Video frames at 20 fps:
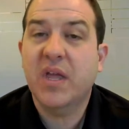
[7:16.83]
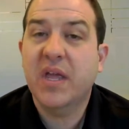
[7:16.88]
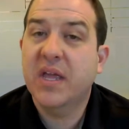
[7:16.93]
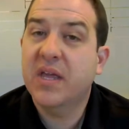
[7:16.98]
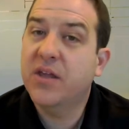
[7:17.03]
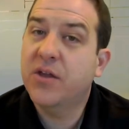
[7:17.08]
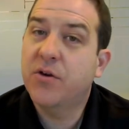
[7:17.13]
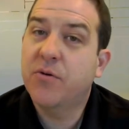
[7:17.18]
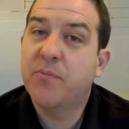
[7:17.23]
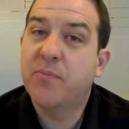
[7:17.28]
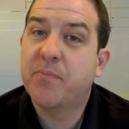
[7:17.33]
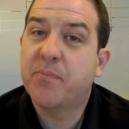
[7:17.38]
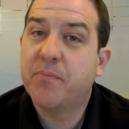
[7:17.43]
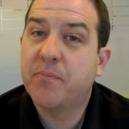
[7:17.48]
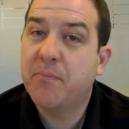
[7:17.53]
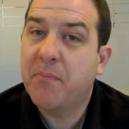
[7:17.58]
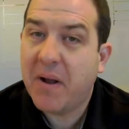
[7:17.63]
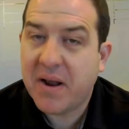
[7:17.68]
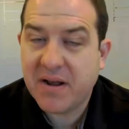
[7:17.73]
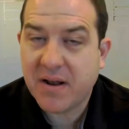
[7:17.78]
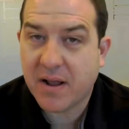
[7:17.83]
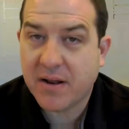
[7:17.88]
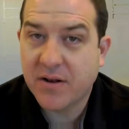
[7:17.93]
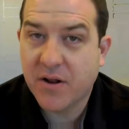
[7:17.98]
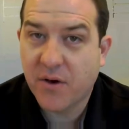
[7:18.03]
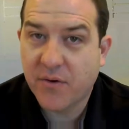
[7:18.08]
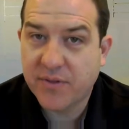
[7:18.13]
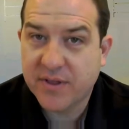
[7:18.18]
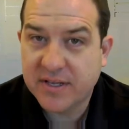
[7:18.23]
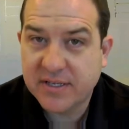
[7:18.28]
you might not
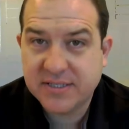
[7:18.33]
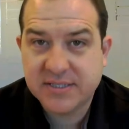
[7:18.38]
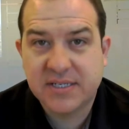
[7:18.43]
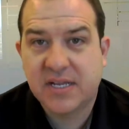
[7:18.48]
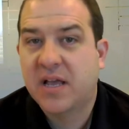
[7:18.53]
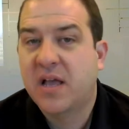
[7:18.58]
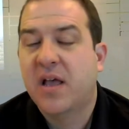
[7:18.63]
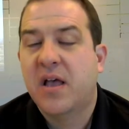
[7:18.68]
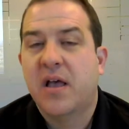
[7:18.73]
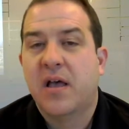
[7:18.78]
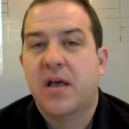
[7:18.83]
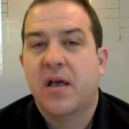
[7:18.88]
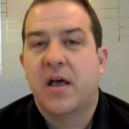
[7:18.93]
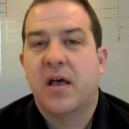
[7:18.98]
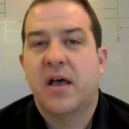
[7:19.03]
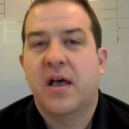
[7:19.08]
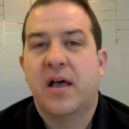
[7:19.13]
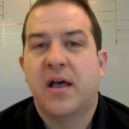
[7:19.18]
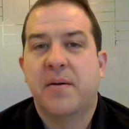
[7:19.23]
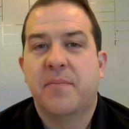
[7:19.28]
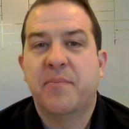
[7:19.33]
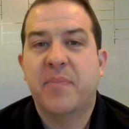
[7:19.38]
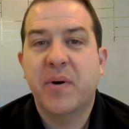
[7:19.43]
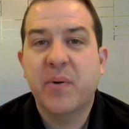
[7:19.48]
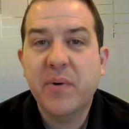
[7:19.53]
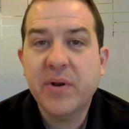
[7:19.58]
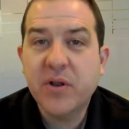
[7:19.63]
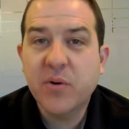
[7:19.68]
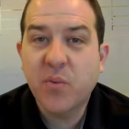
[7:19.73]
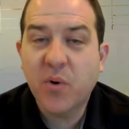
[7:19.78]
know this,
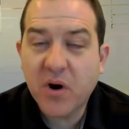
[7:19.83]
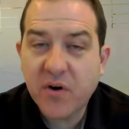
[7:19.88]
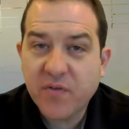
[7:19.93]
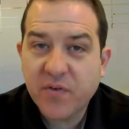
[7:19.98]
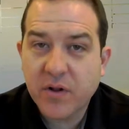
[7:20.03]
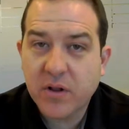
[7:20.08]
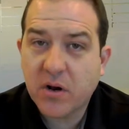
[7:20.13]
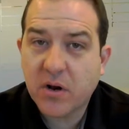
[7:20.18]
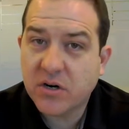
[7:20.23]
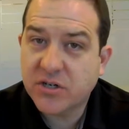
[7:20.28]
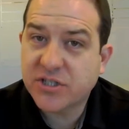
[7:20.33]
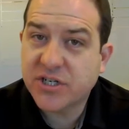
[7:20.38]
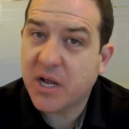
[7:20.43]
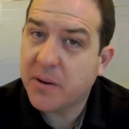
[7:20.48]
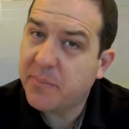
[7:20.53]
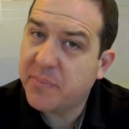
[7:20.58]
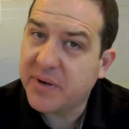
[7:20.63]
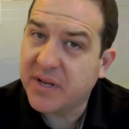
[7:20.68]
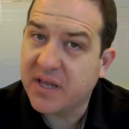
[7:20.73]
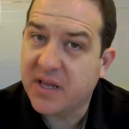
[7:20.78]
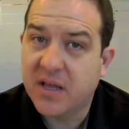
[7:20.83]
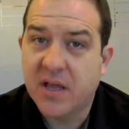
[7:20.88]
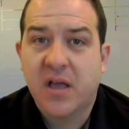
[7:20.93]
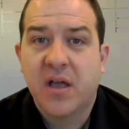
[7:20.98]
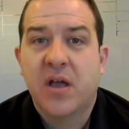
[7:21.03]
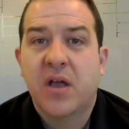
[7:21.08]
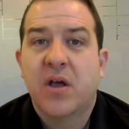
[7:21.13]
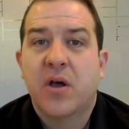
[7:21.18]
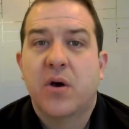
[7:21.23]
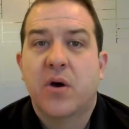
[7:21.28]
but when you work for a large company,
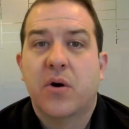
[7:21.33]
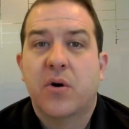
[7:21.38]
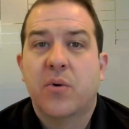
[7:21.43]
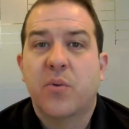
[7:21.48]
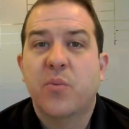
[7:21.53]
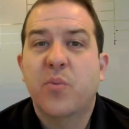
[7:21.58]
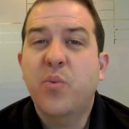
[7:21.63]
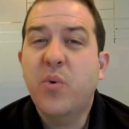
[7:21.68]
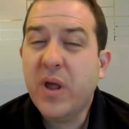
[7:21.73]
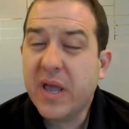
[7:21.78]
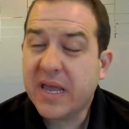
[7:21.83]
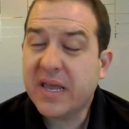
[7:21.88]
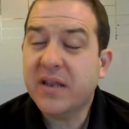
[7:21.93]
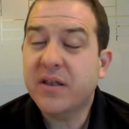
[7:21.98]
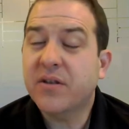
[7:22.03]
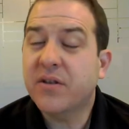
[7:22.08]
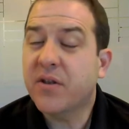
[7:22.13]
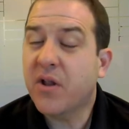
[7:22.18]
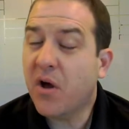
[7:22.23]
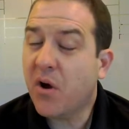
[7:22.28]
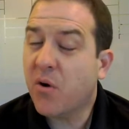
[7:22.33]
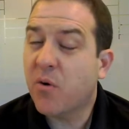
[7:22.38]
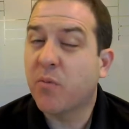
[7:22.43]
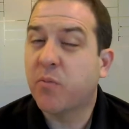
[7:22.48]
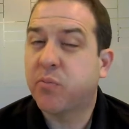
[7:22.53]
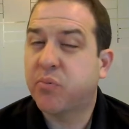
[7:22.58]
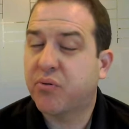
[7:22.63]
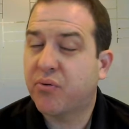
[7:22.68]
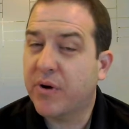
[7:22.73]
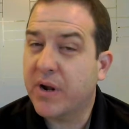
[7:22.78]
we can
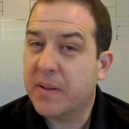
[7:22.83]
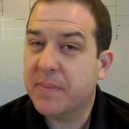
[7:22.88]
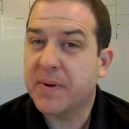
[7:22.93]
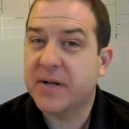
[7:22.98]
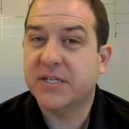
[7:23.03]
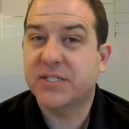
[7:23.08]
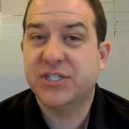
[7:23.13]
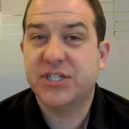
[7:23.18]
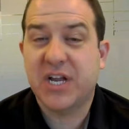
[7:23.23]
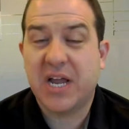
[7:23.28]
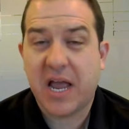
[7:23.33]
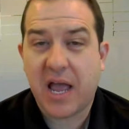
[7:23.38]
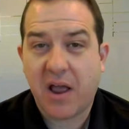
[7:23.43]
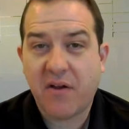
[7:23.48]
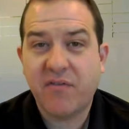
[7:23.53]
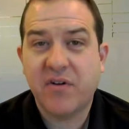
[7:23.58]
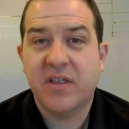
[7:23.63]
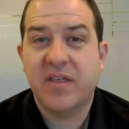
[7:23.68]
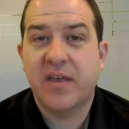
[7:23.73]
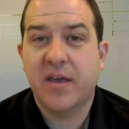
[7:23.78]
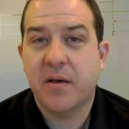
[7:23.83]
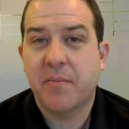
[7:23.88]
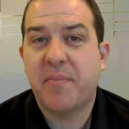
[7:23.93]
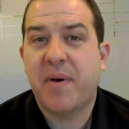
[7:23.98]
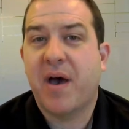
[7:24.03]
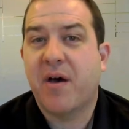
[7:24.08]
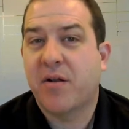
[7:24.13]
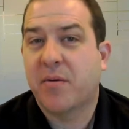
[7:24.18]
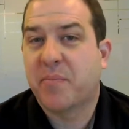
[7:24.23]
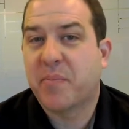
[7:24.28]
know pretty much everything
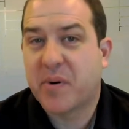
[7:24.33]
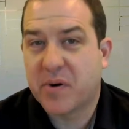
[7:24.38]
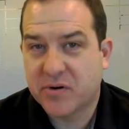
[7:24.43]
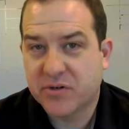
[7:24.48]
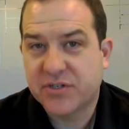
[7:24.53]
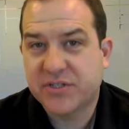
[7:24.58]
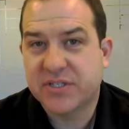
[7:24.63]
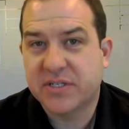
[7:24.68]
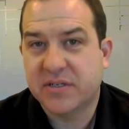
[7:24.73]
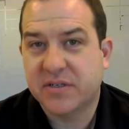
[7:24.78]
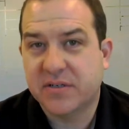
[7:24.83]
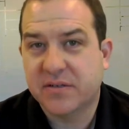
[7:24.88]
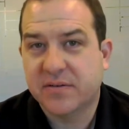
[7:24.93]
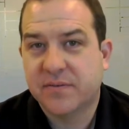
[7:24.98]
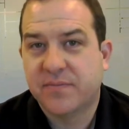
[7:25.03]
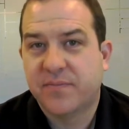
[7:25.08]
about a person